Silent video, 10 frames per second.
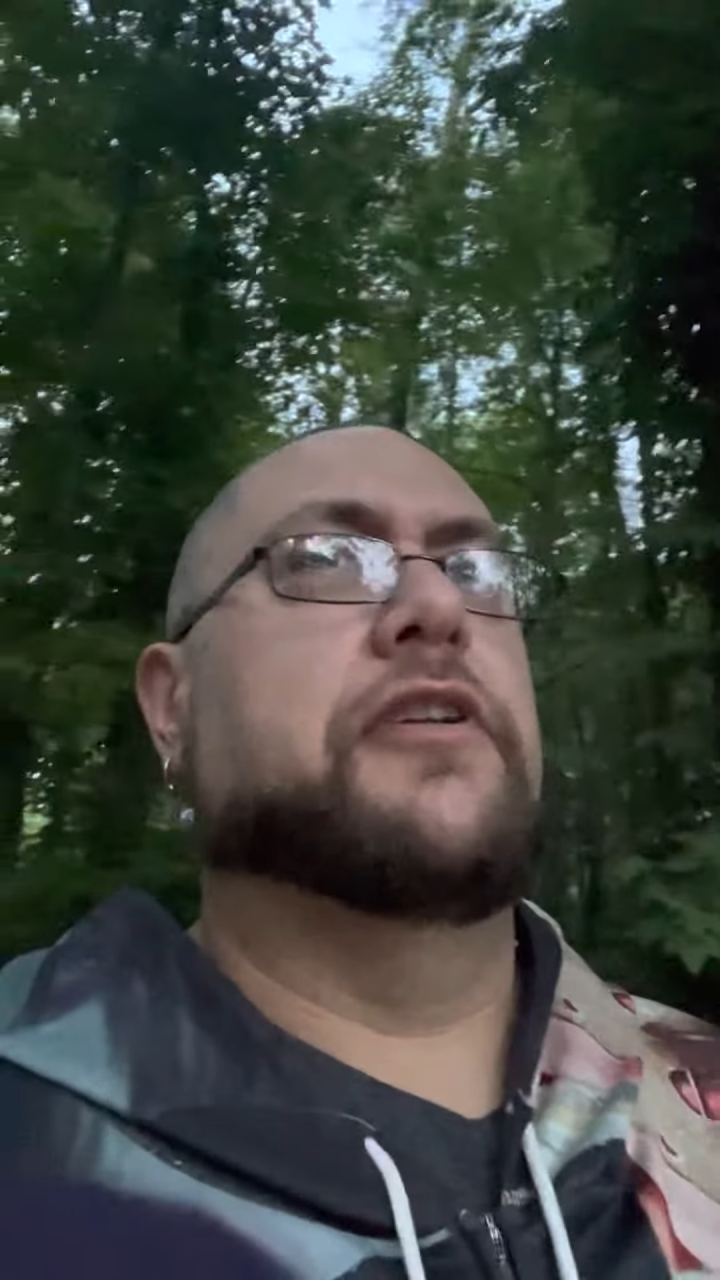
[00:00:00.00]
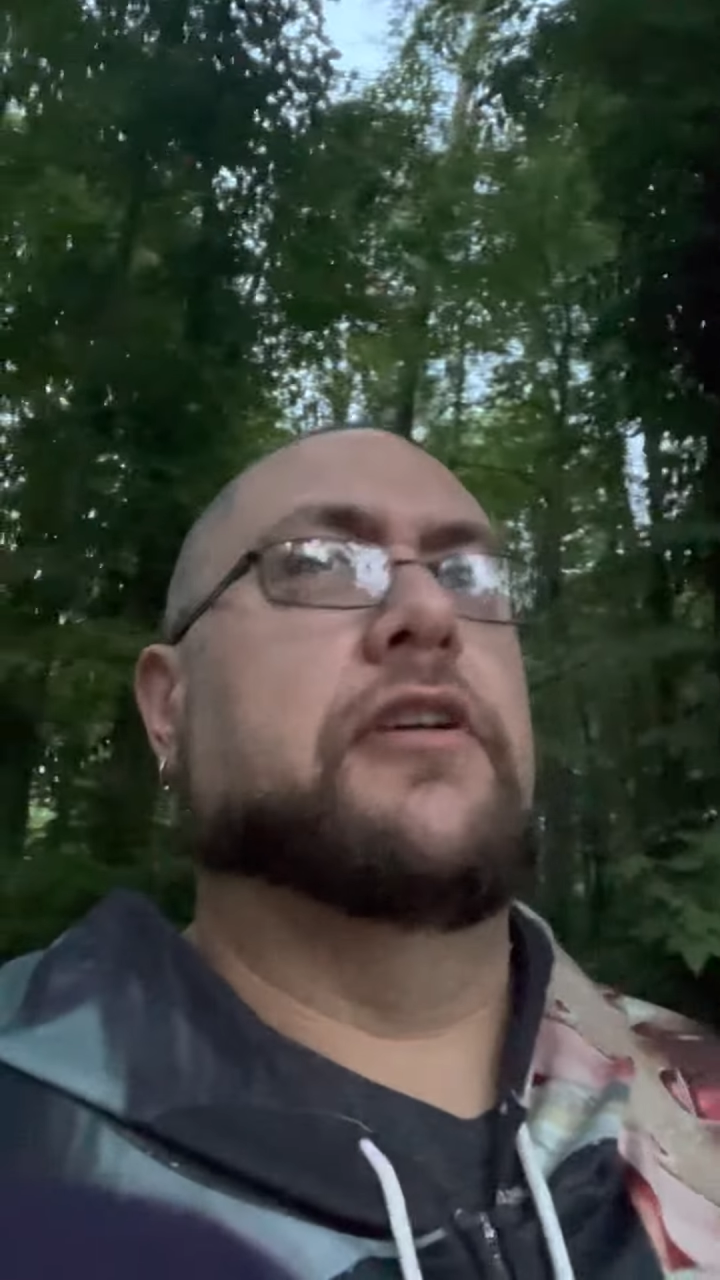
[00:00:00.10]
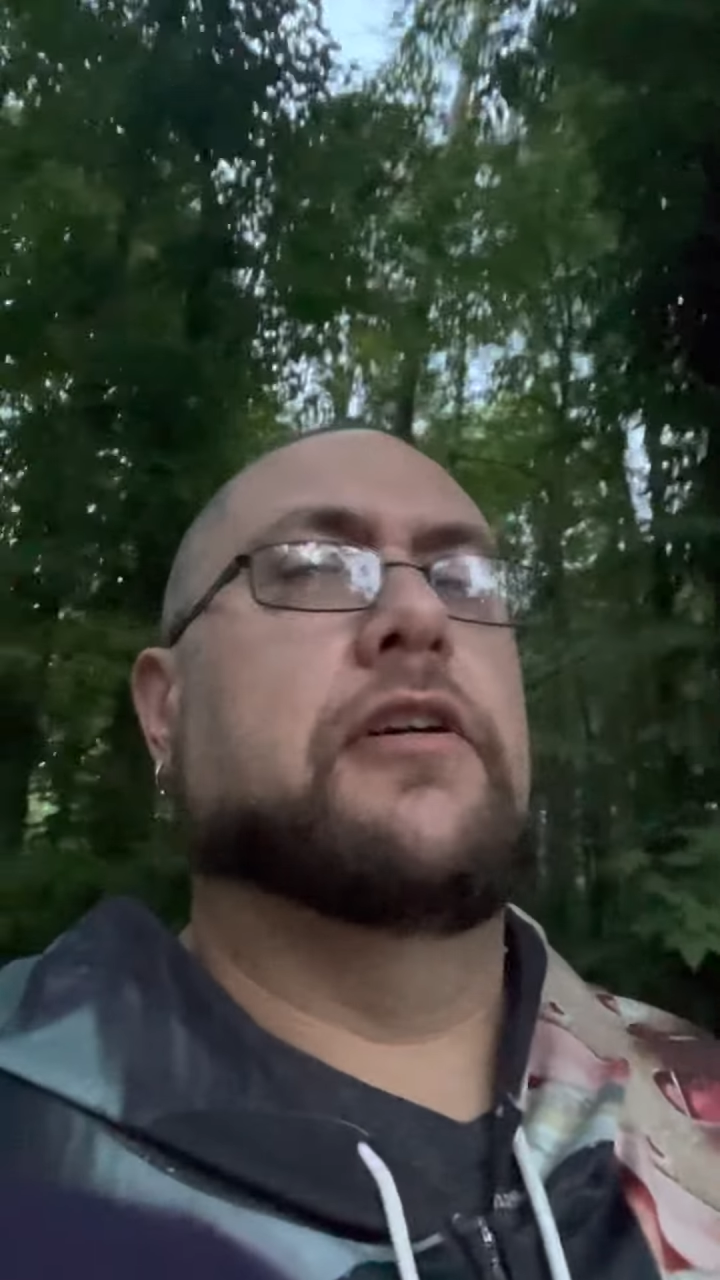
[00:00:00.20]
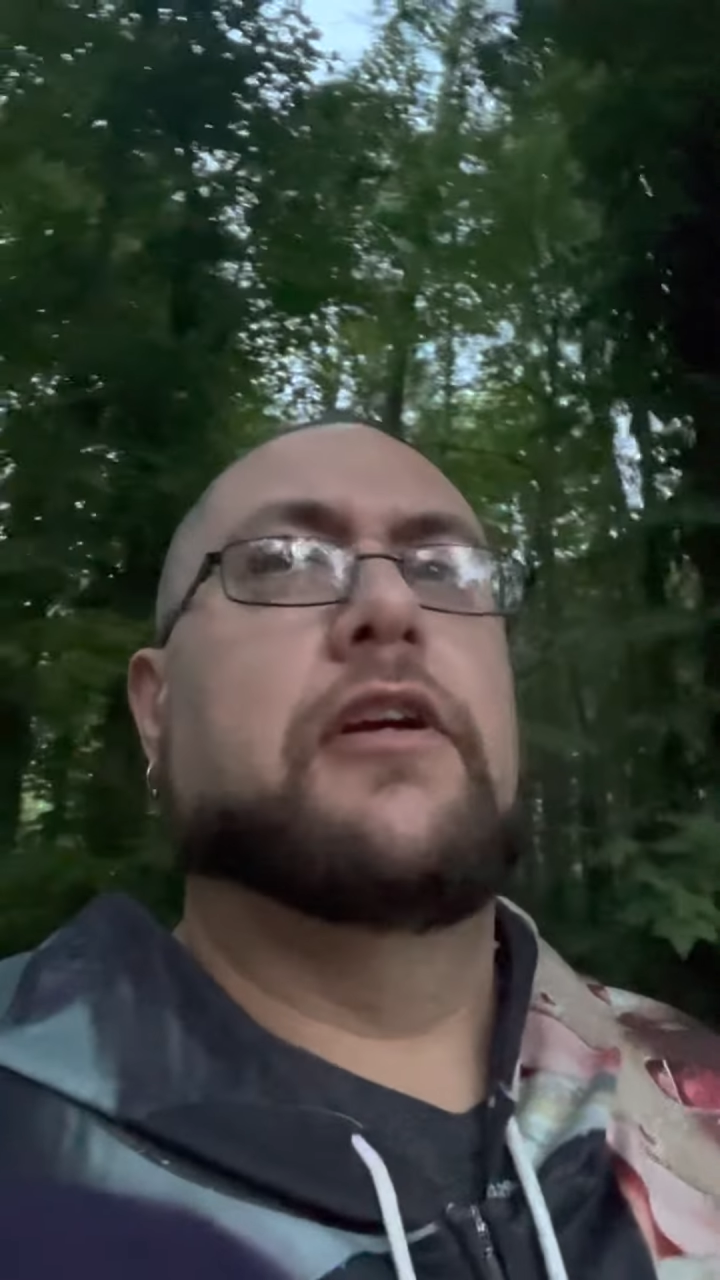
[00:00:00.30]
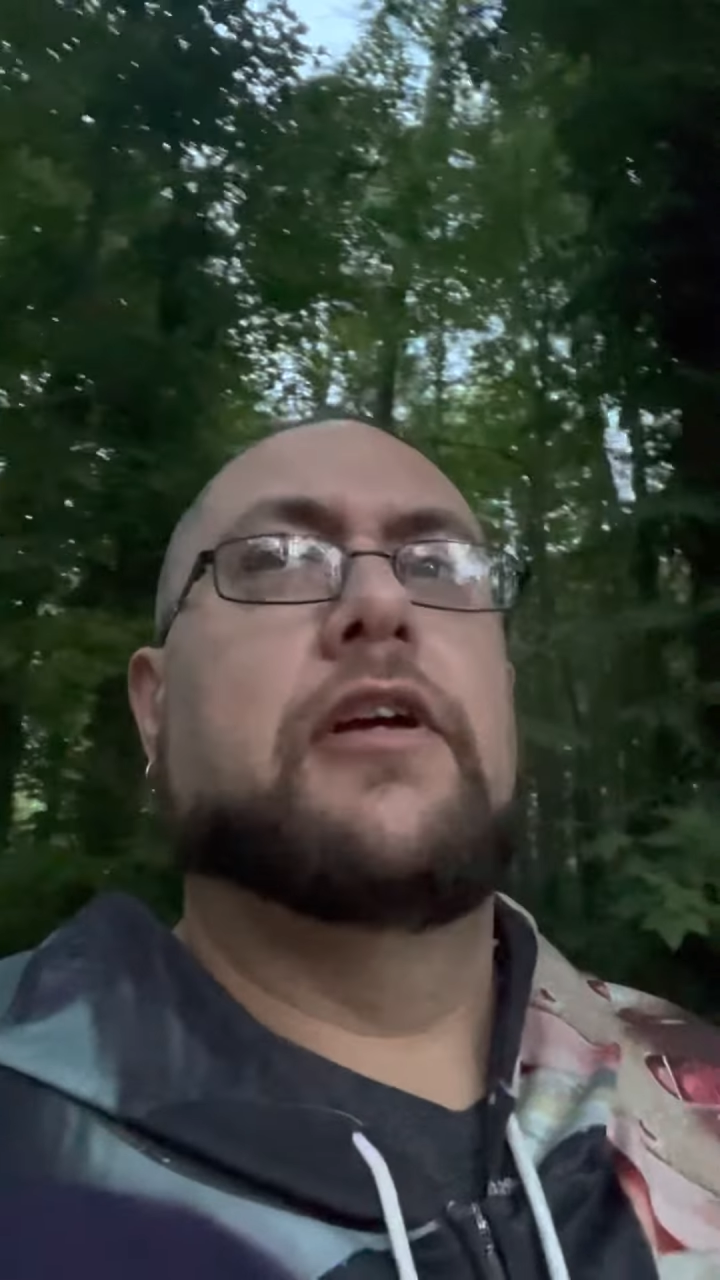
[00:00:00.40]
the